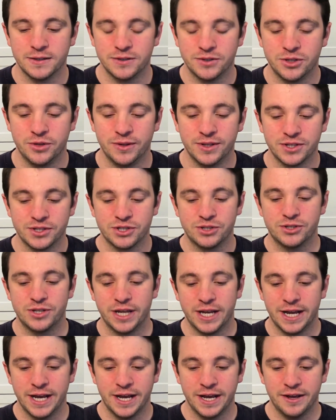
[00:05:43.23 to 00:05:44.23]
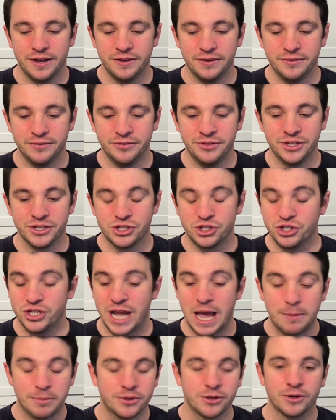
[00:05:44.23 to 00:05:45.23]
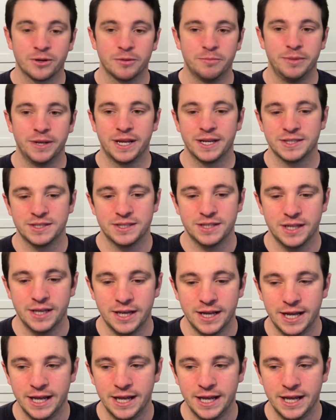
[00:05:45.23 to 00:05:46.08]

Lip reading: to this chapter, because